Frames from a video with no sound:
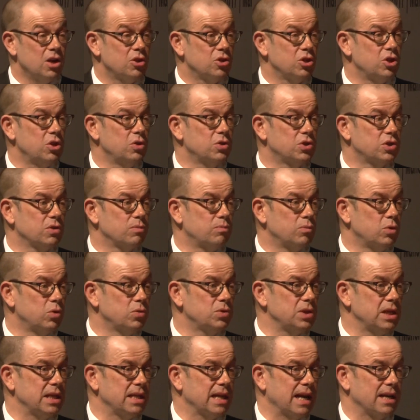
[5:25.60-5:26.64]
The use of
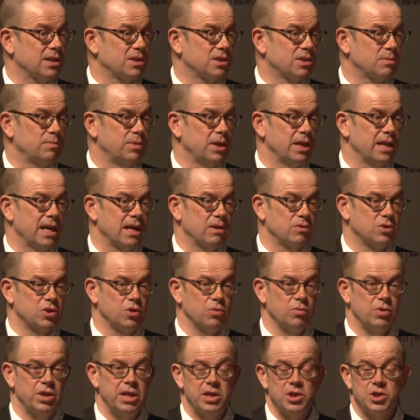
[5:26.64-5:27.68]
multicast, being able to
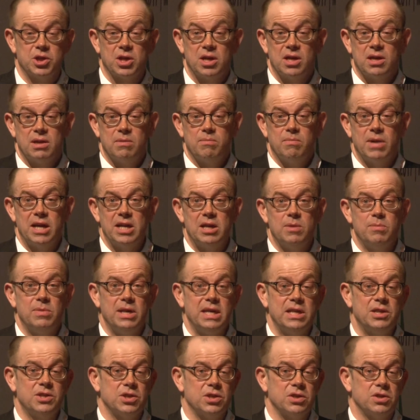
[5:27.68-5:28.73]
reach many
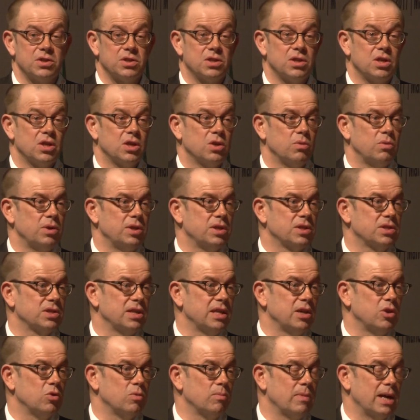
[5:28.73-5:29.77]
meters with a
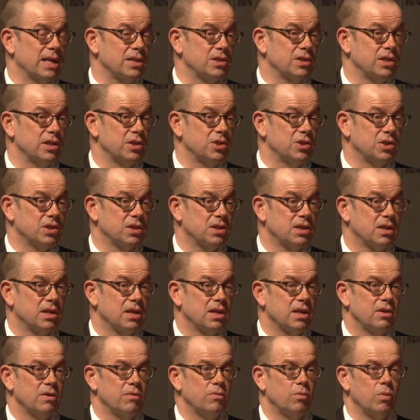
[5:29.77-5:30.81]
single message,
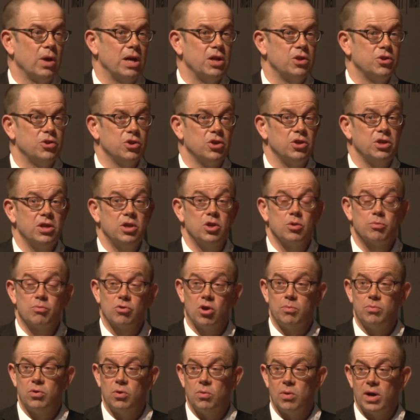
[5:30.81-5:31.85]
when done in the
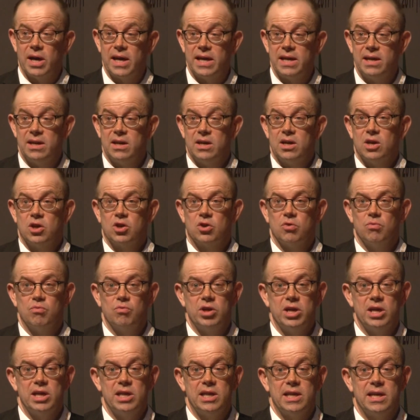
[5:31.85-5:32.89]
proper way, can
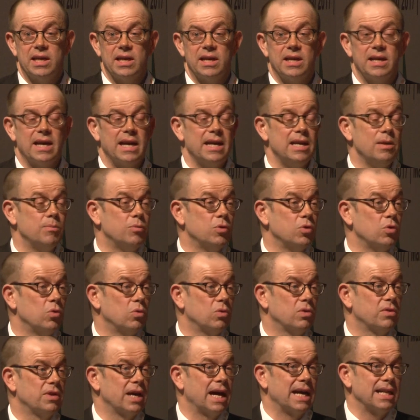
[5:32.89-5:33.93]
really enable
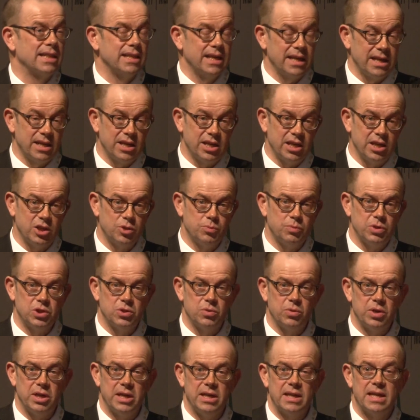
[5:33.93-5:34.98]
that linkage
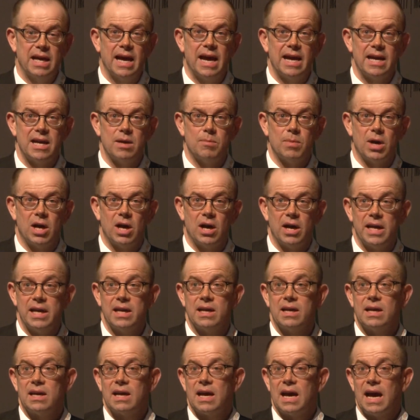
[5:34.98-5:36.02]
between AMI
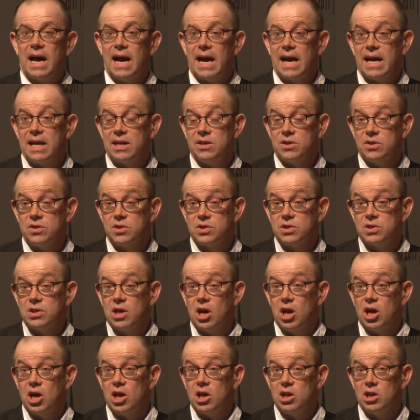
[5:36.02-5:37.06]
and
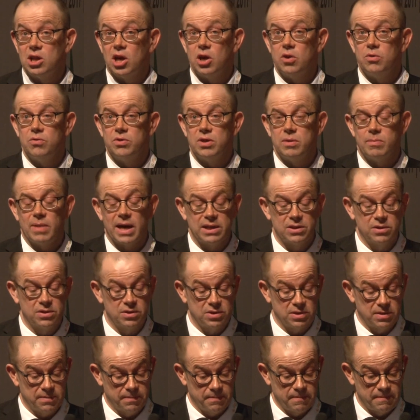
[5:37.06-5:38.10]
load demand.